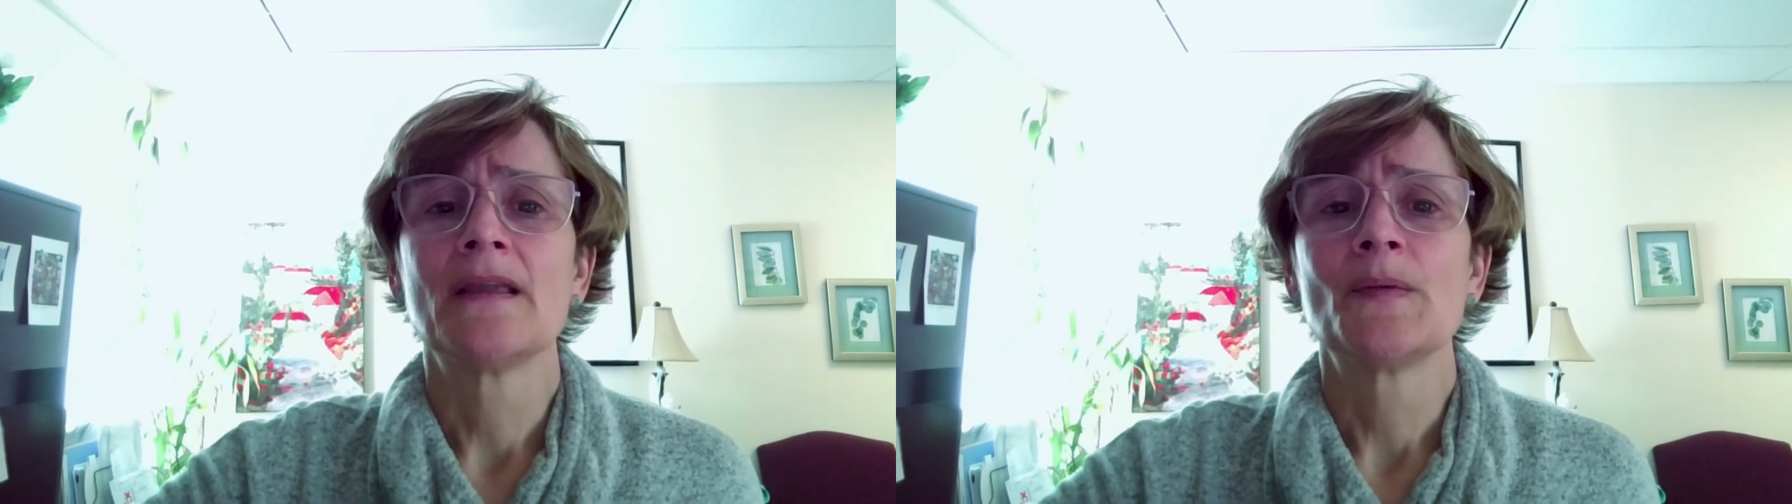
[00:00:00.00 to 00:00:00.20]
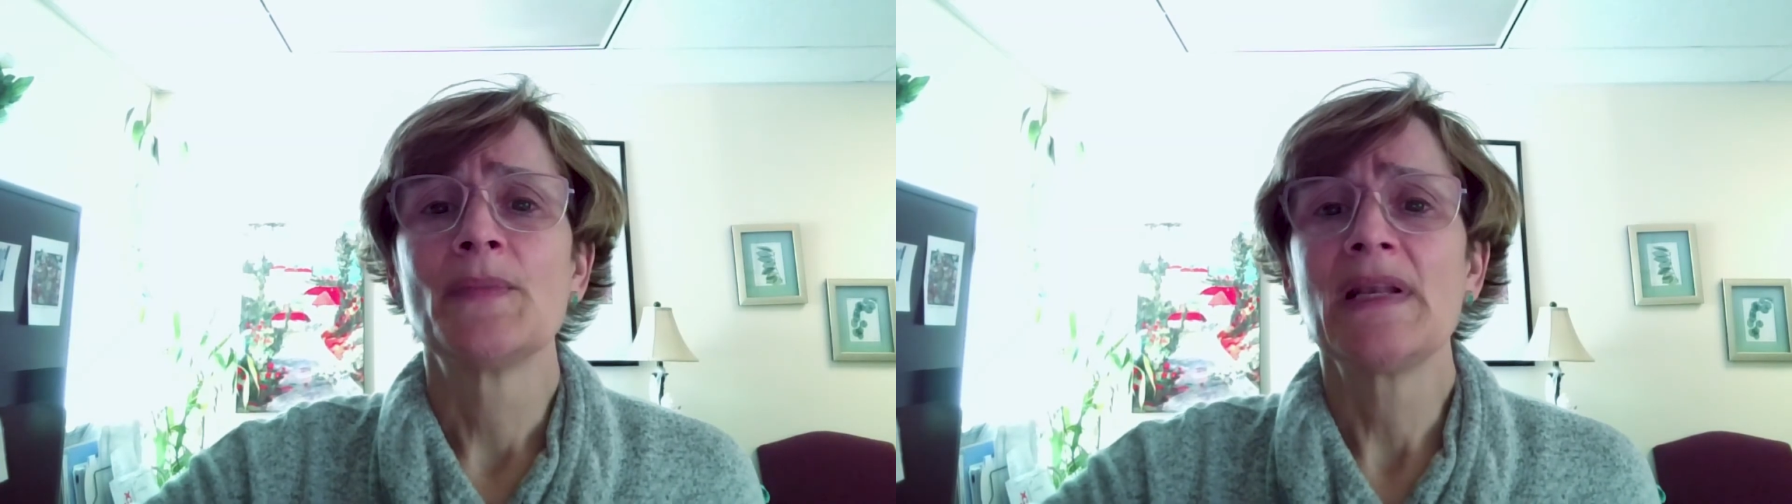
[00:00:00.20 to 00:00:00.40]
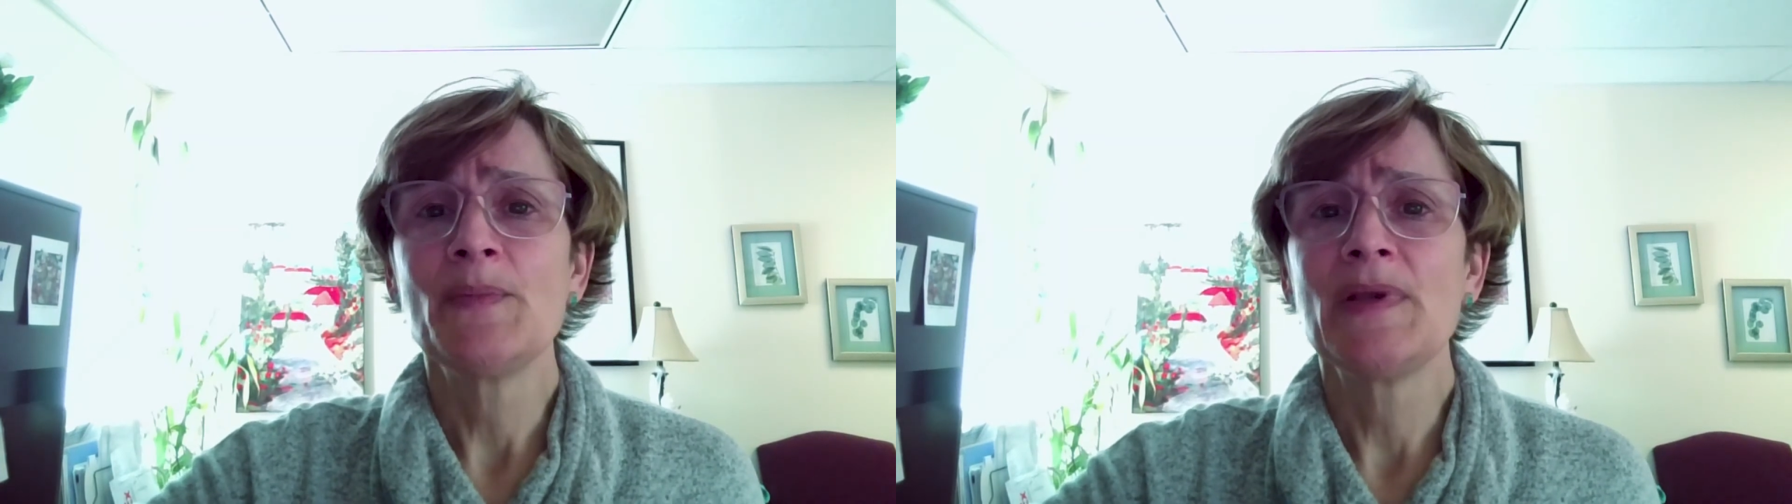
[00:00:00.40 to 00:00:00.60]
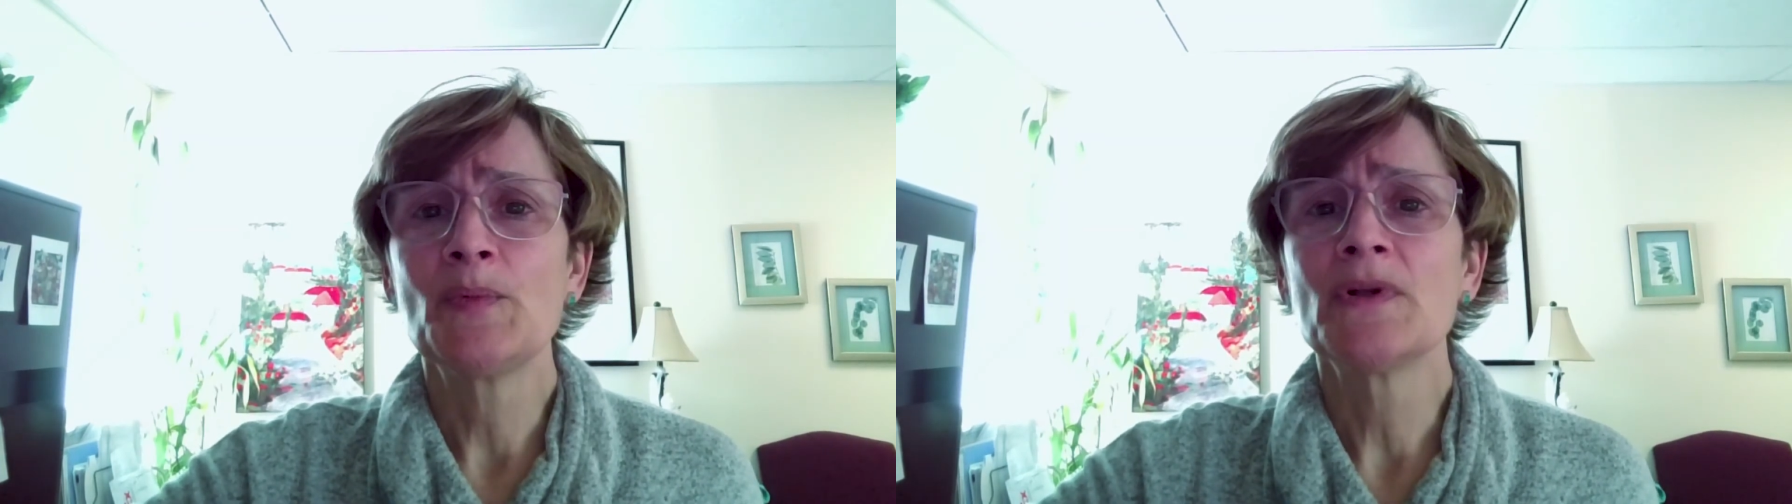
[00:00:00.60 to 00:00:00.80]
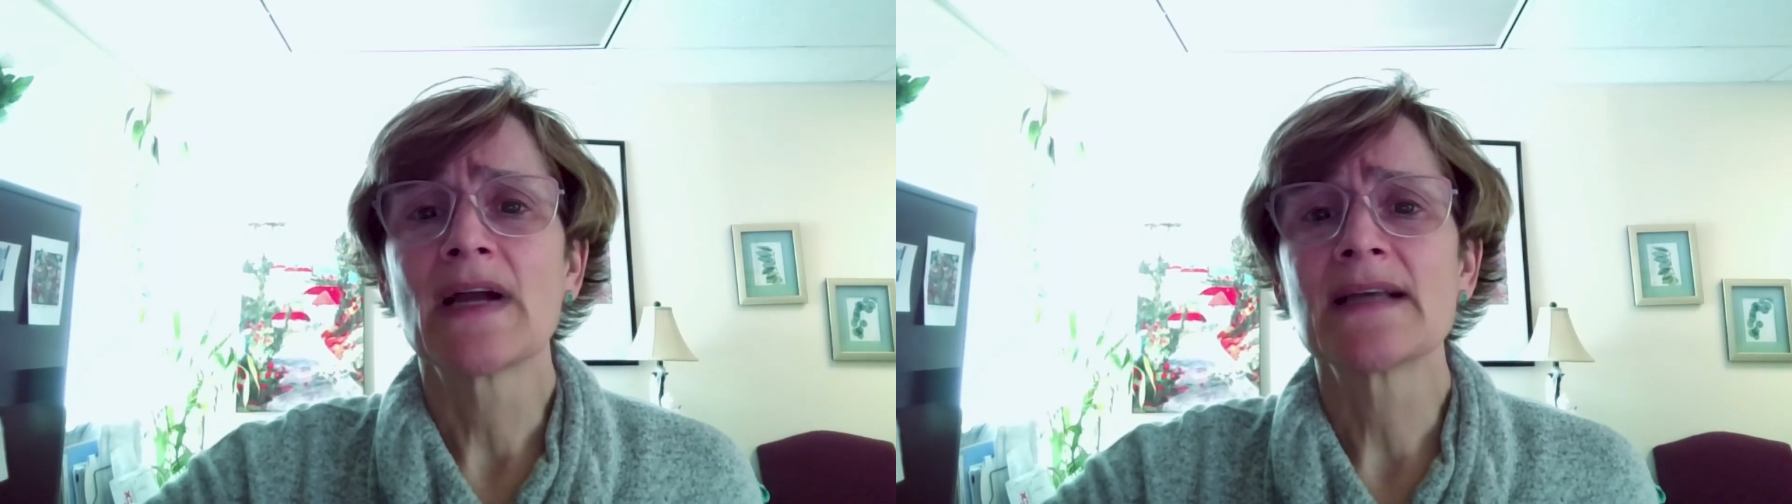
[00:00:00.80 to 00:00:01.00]
Many
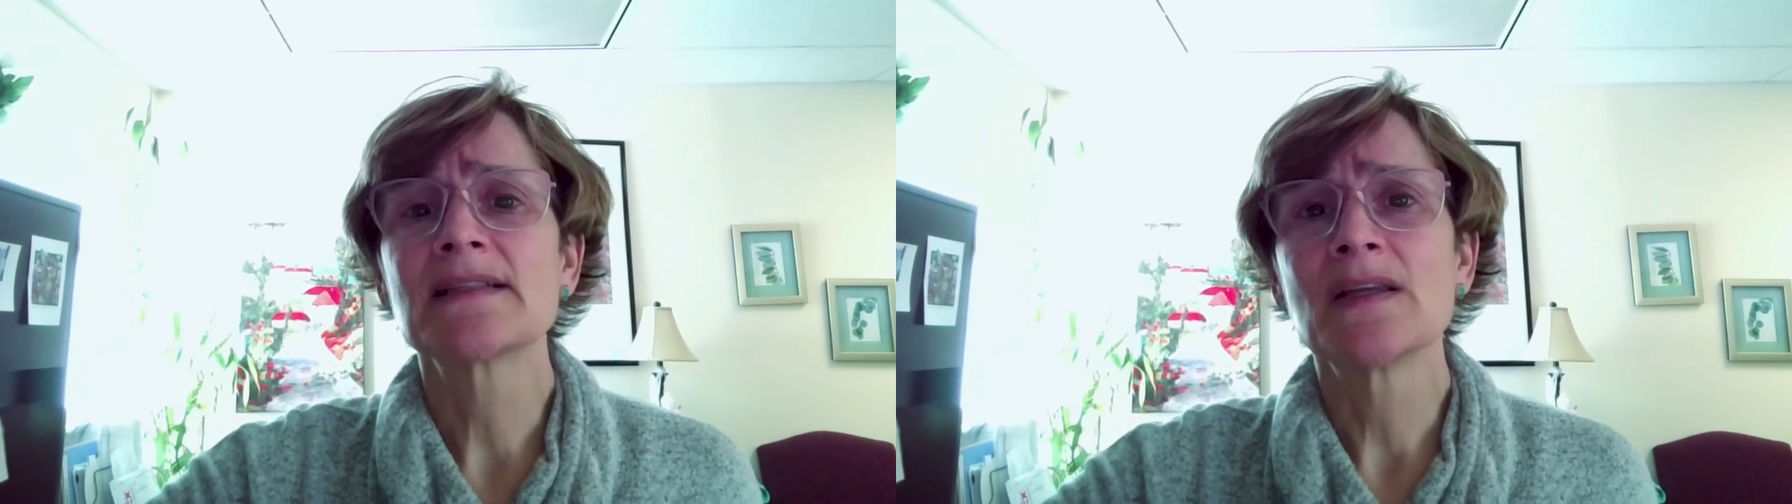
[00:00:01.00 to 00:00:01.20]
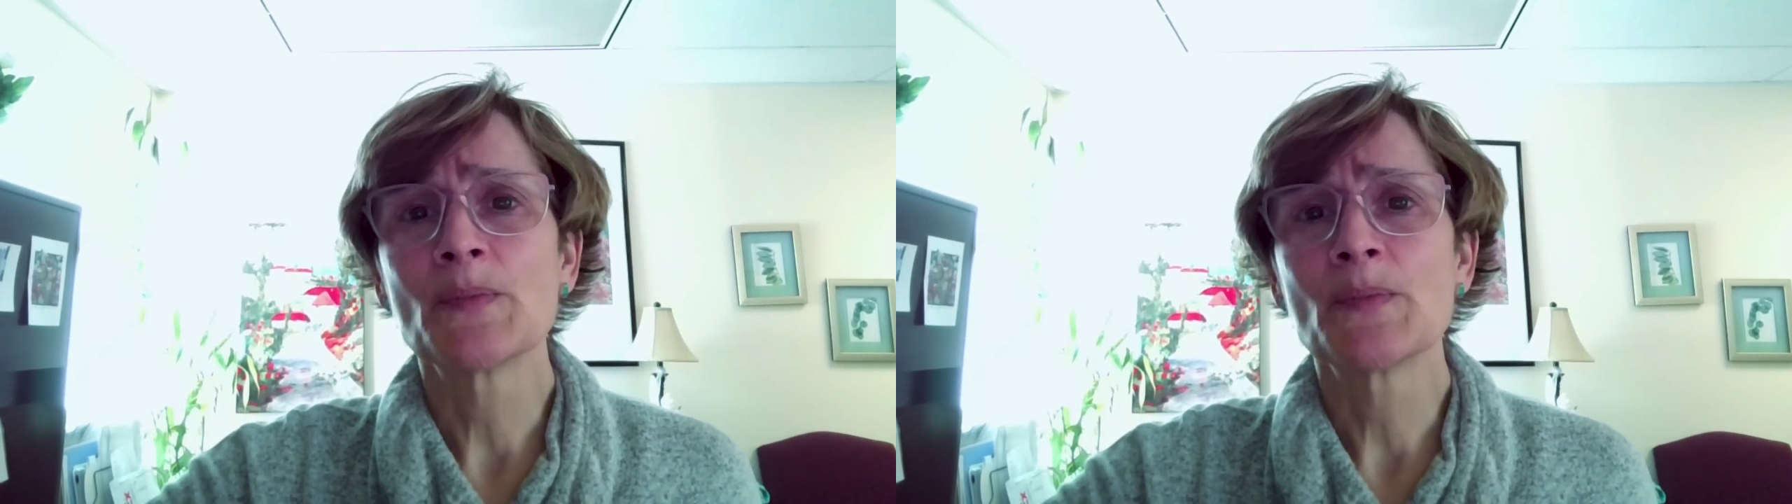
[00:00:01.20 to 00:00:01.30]
people are asking